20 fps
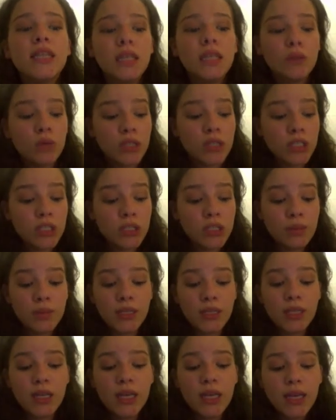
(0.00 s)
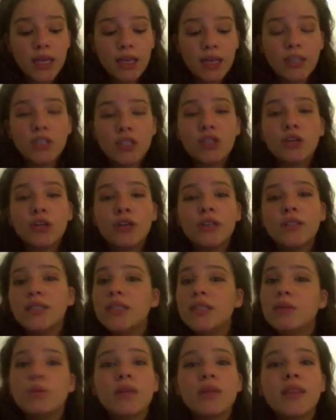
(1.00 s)
He wants you to be
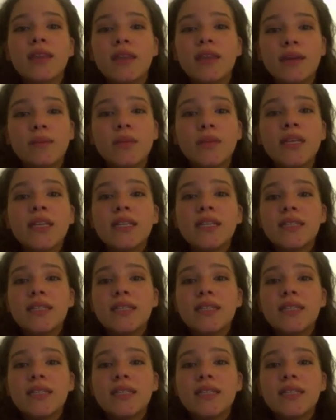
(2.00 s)
eternally with him,